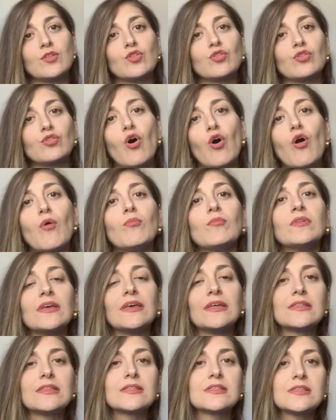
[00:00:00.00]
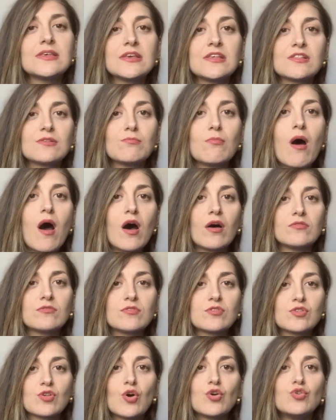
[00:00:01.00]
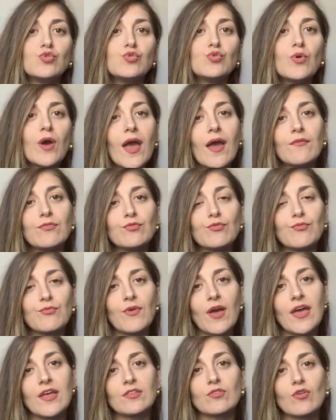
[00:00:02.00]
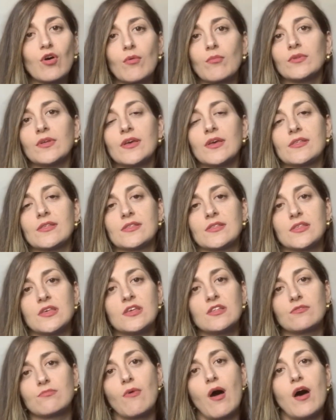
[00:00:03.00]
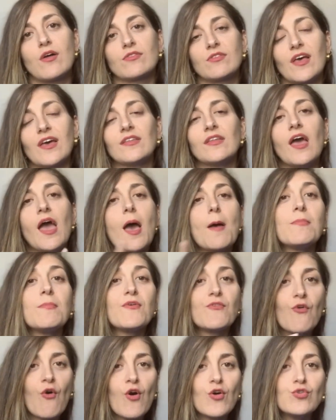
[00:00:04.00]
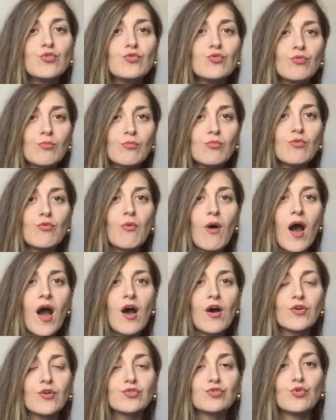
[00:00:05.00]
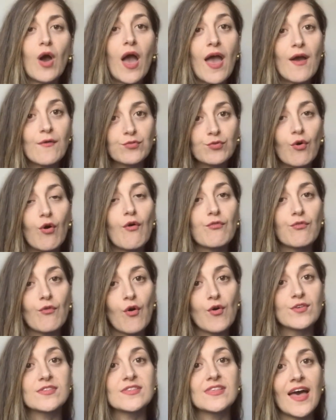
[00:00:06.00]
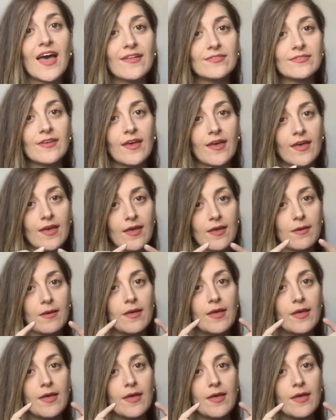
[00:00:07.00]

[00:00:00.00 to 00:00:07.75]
normally in 6 months, so you have to wait normally 6 months, and before you move out you have to of course send a